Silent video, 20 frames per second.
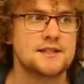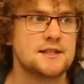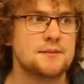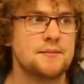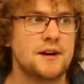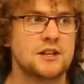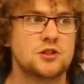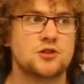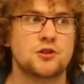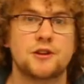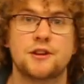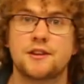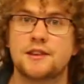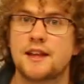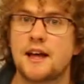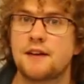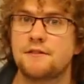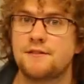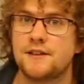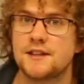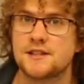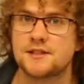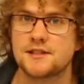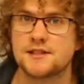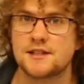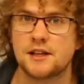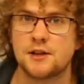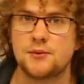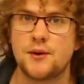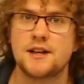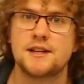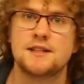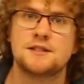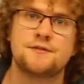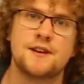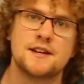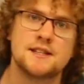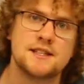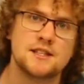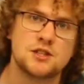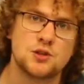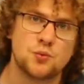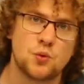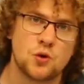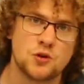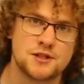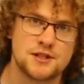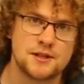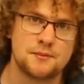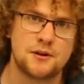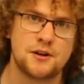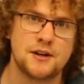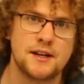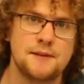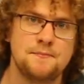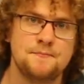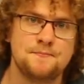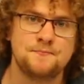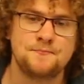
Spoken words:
is to make sure that that fencer silhouette is facing towards the body.